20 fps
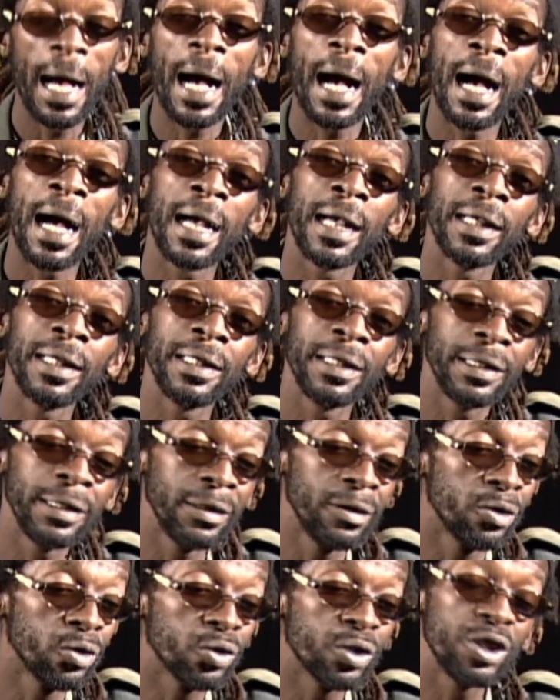I
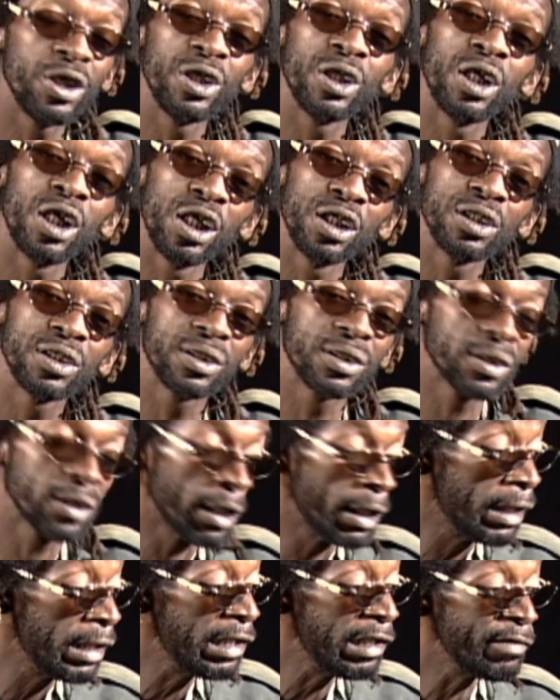no care less.
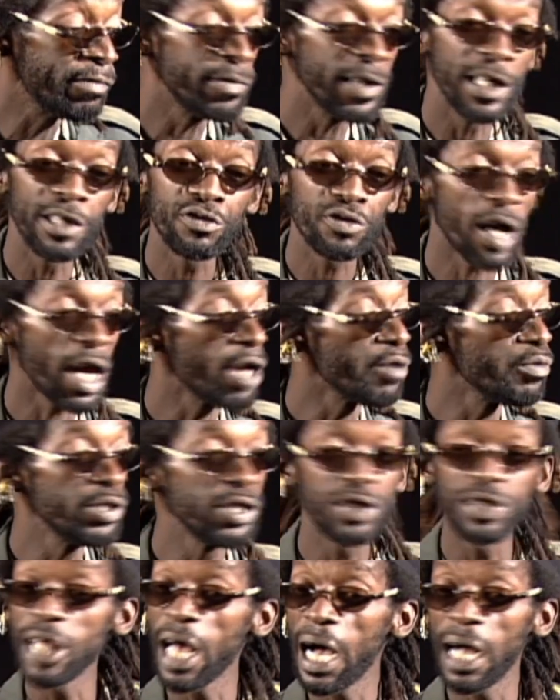If they try
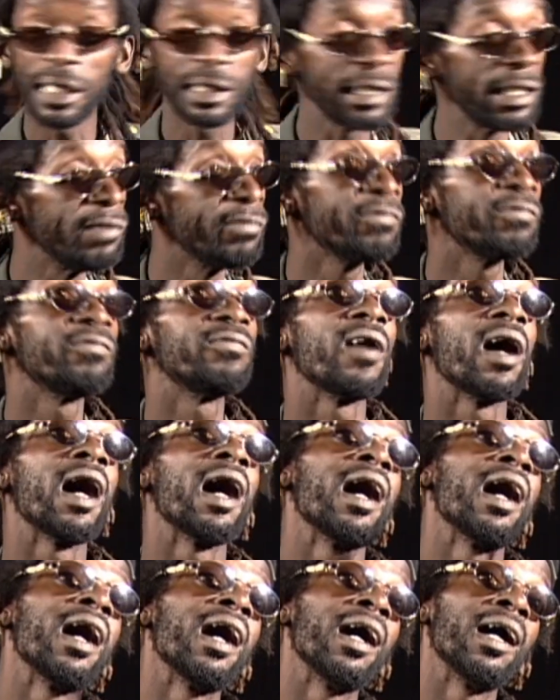reach not, then
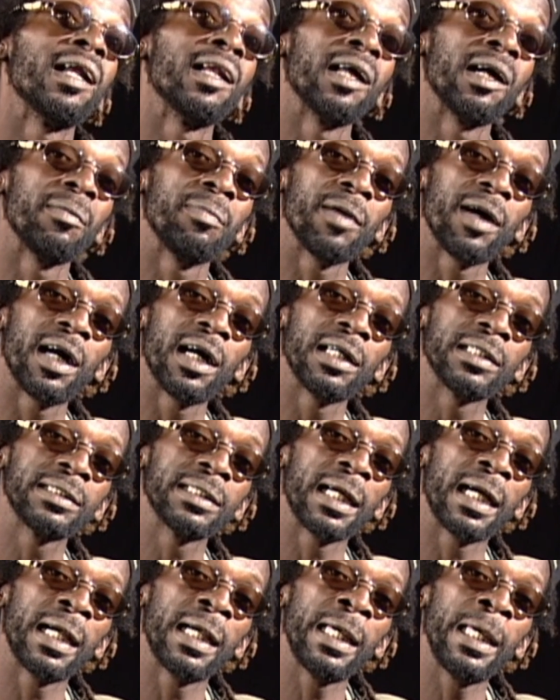fall apart
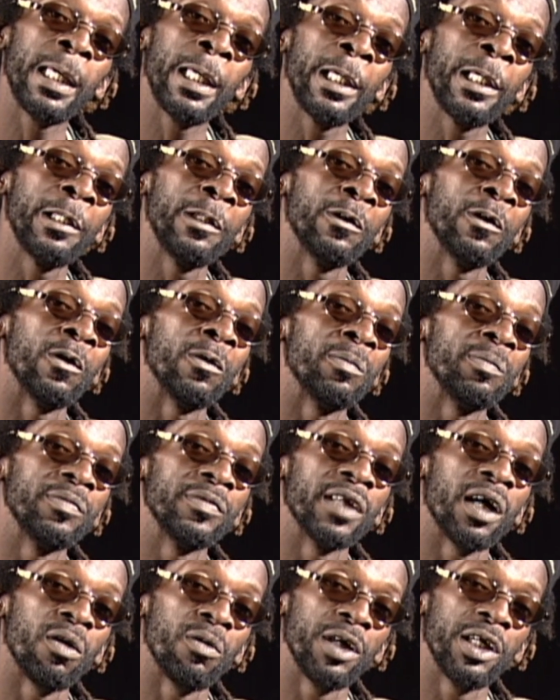and end up
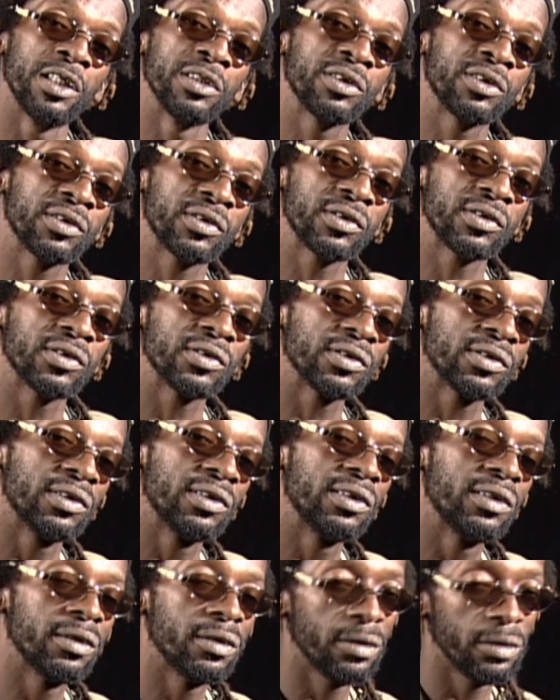the west.
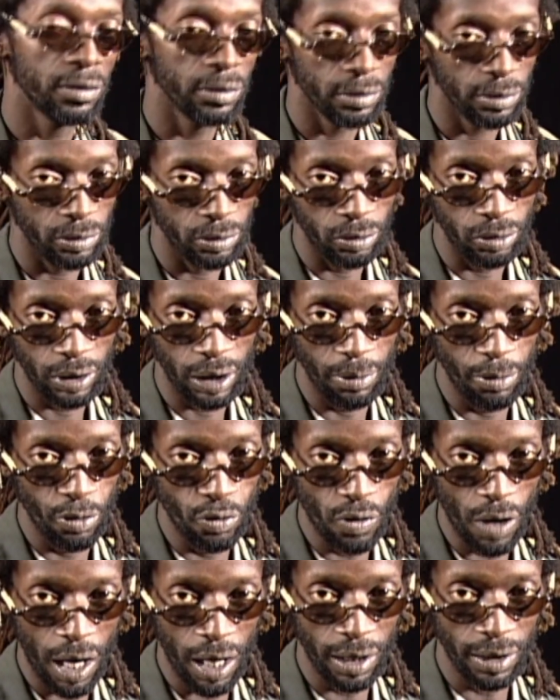Don't get me
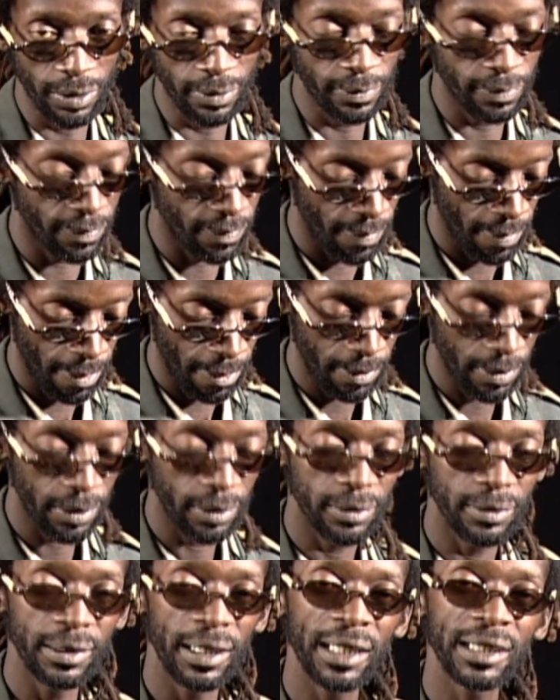wrong.
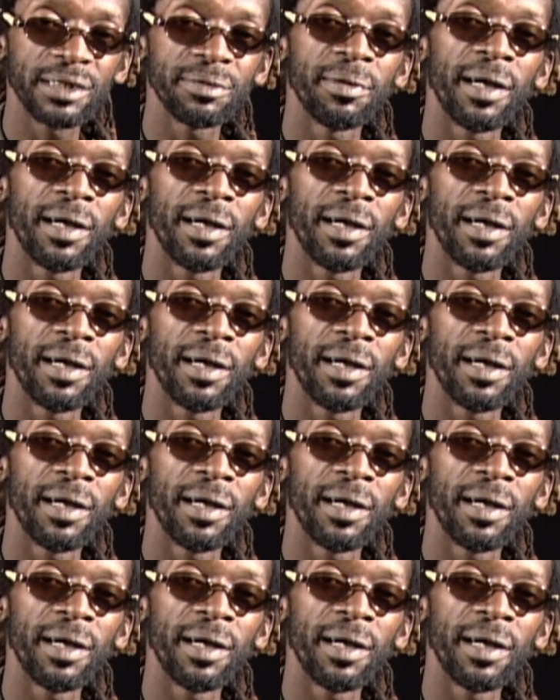That's